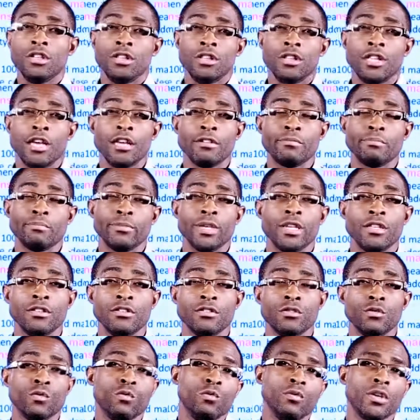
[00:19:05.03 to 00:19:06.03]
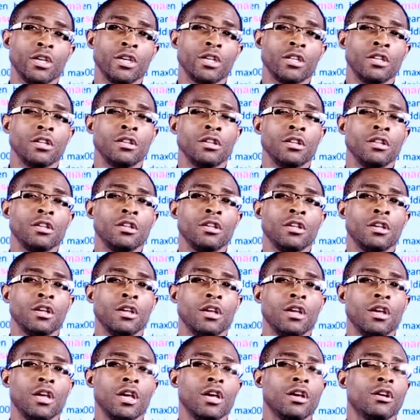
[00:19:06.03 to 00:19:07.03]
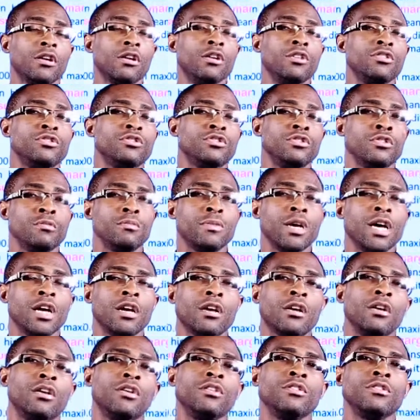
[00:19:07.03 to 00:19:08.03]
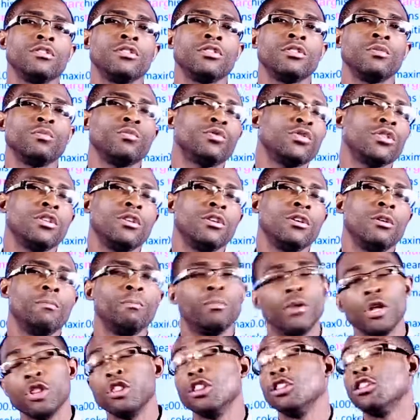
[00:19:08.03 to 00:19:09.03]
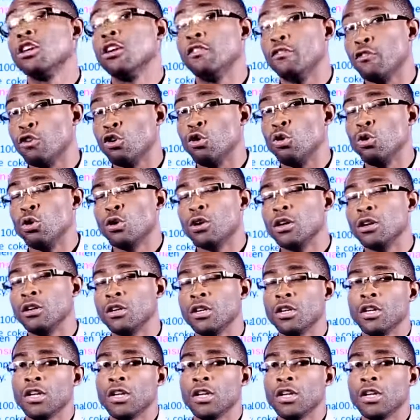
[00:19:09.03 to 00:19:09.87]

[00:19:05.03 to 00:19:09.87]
That means when a consumer consumes a bottle of Coke